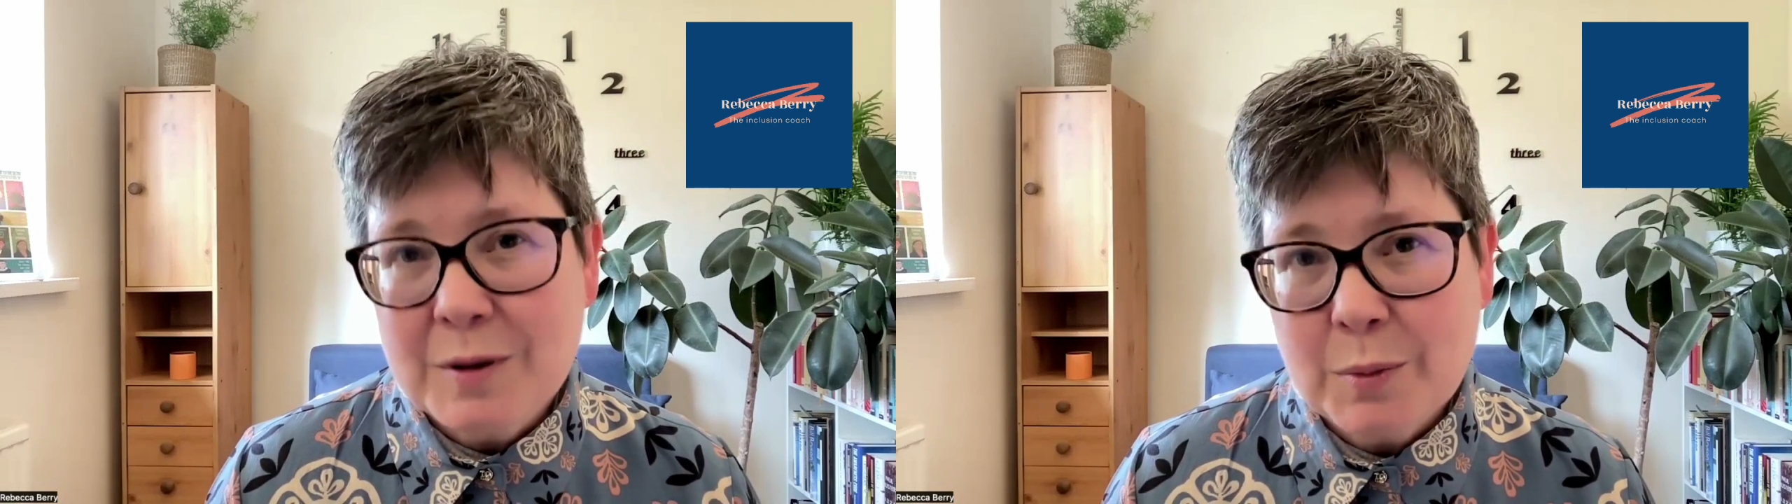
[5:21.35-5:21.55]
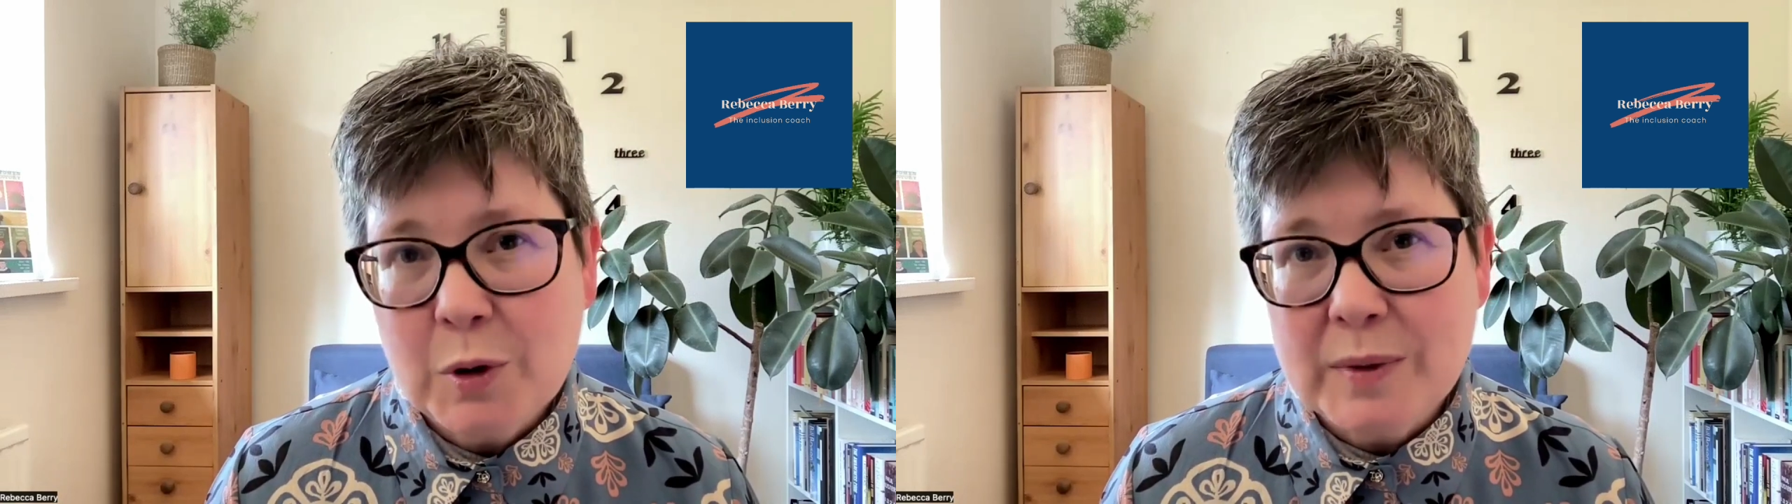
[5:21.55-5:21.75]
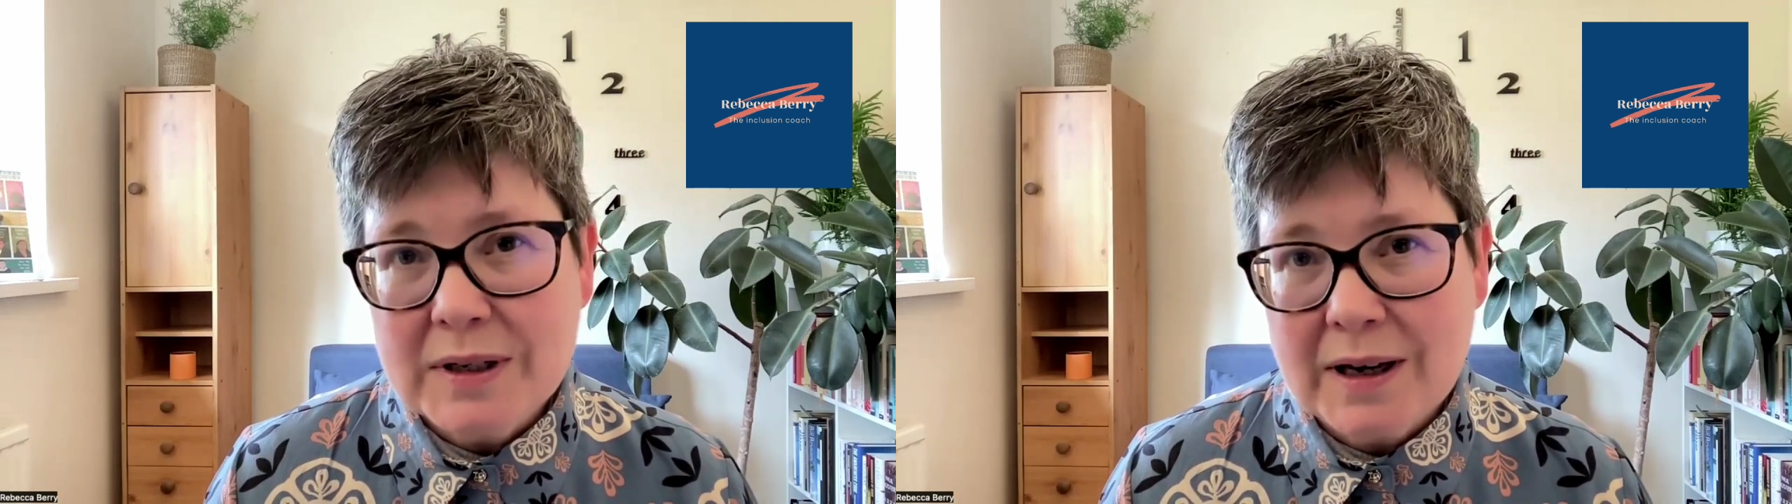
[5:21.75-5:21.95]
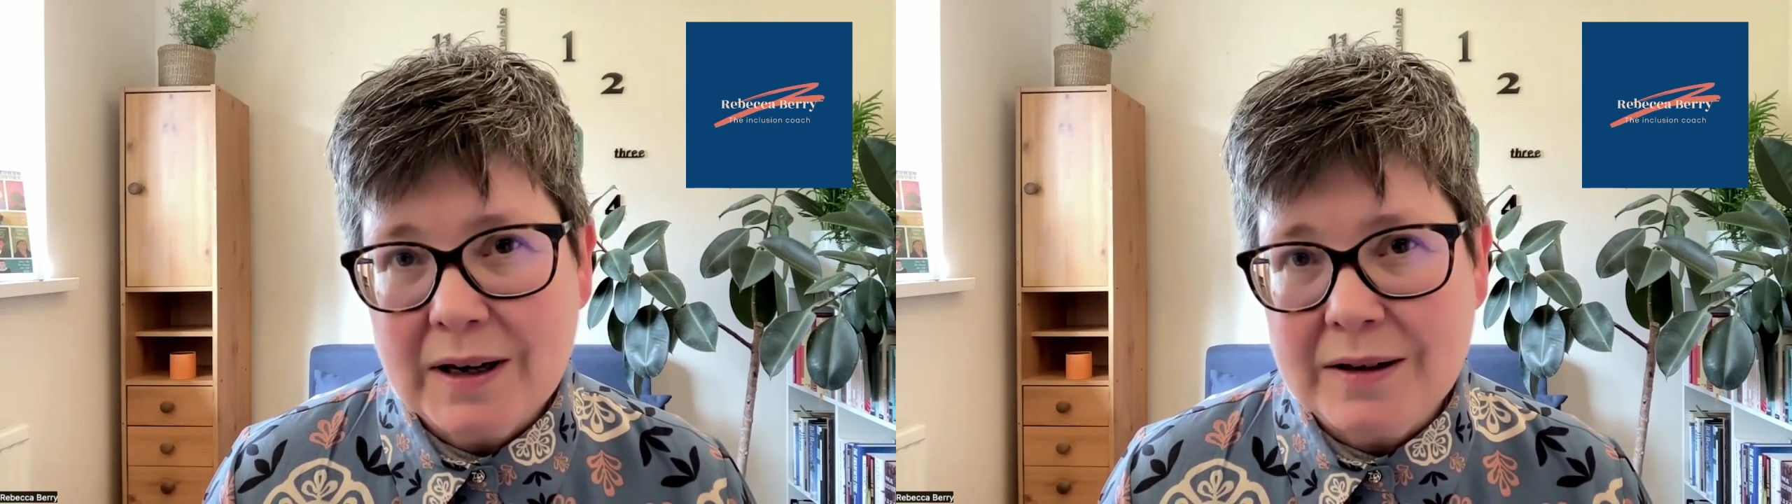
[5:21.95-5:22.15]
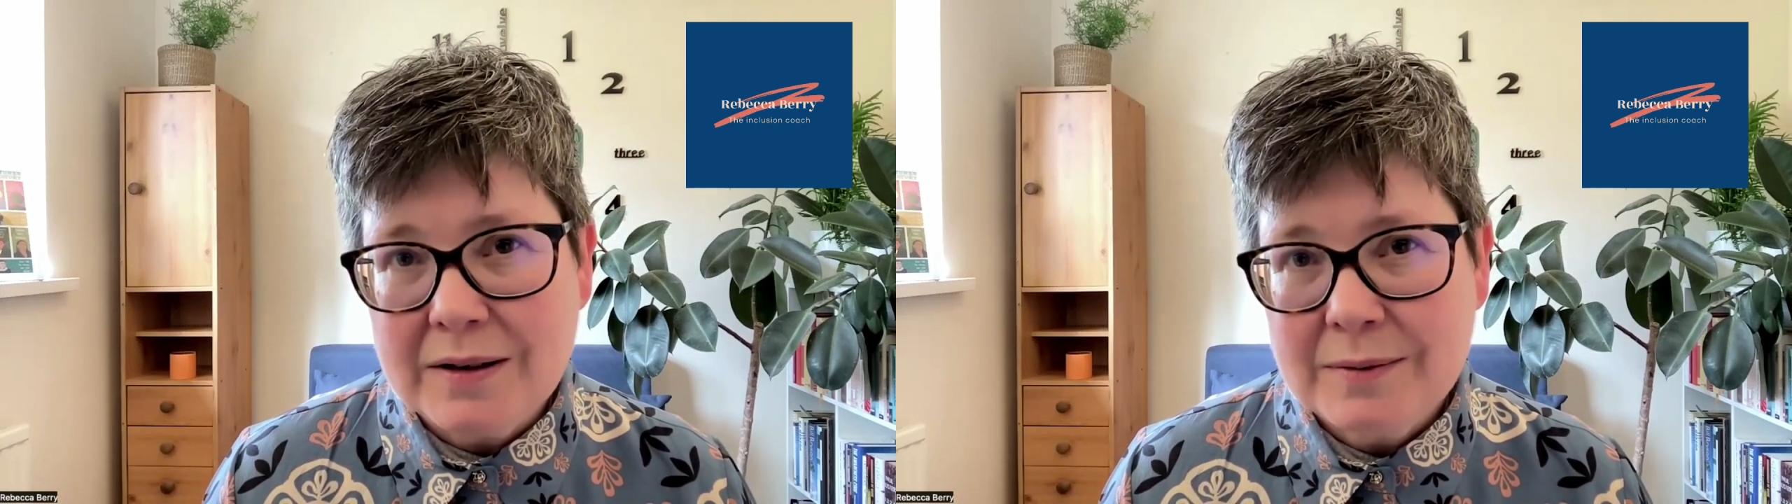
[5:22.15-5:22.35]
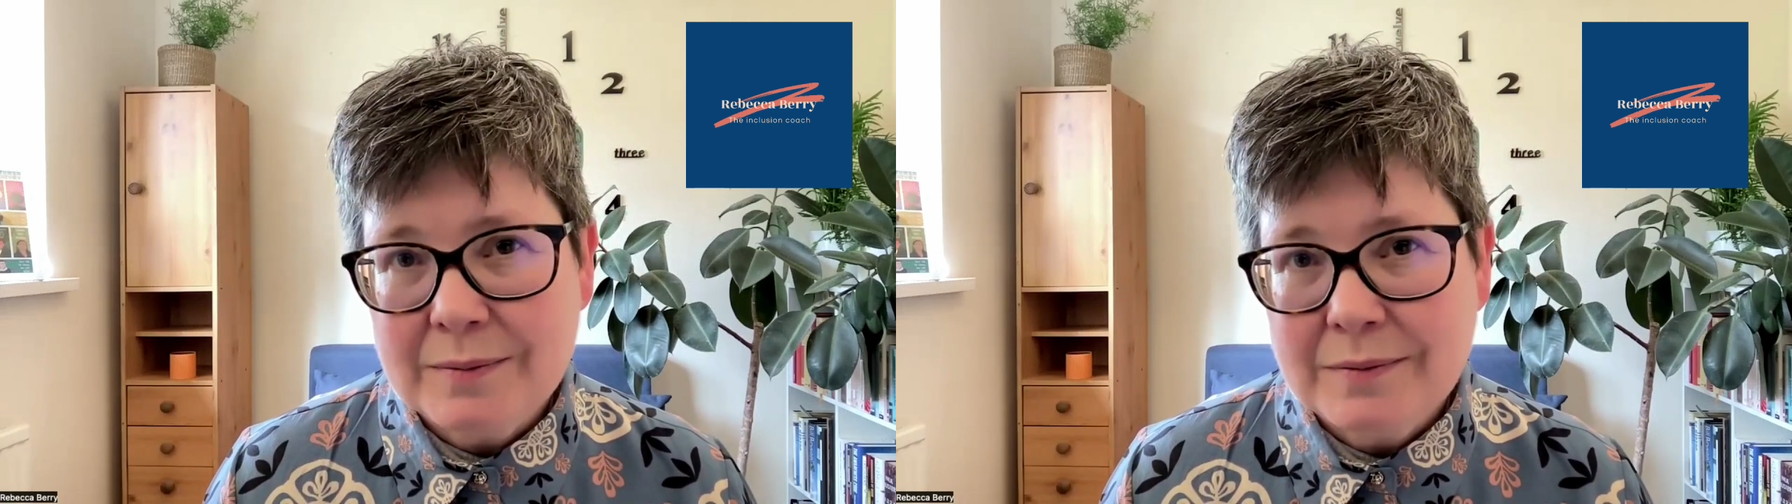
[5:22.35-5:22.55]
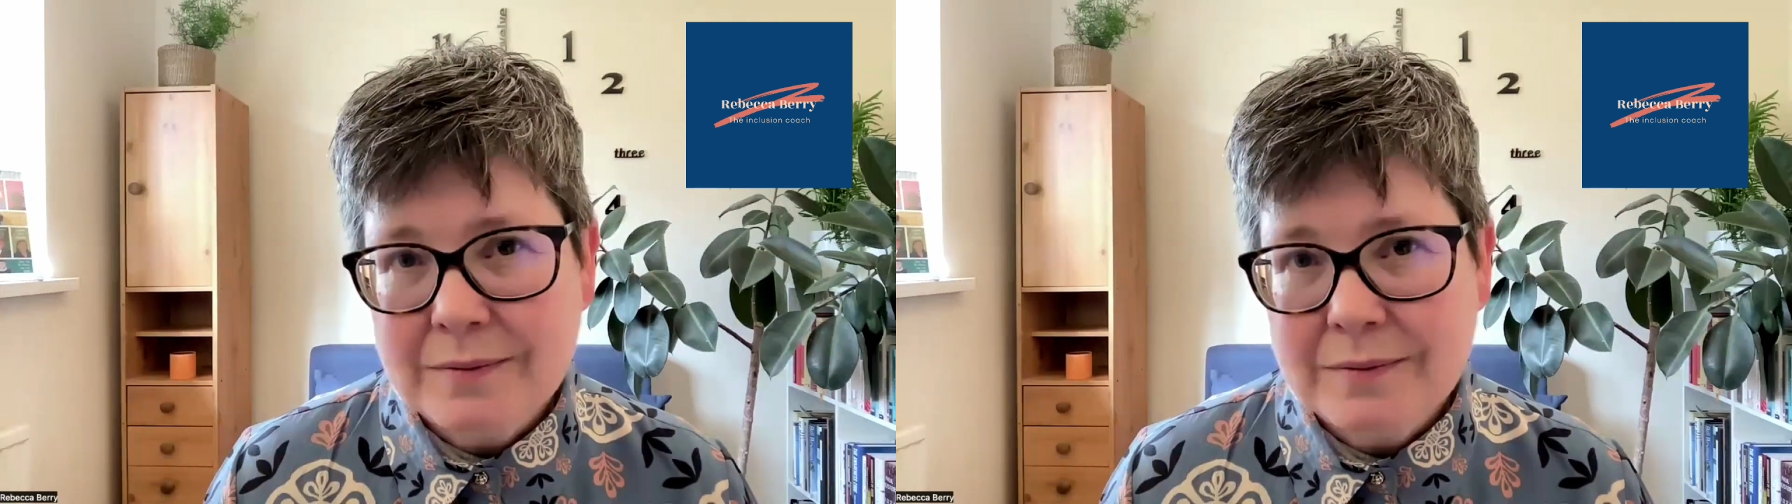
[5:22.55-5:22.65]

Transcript: simple mistakes.